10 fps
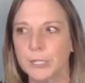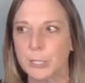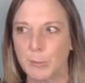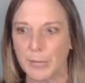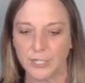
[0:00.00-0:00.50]

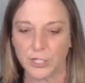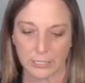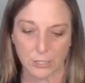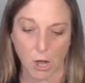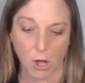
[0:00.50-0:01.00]
in the book to
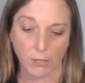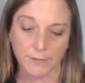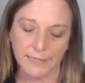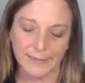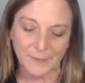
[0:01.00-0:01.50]
patients
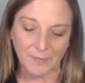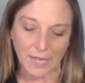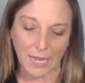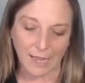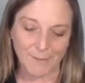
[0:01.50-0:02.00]
called
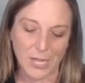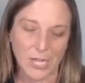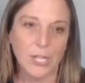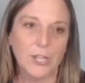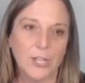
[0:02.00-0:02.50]

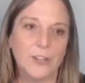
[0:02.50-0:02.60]
um,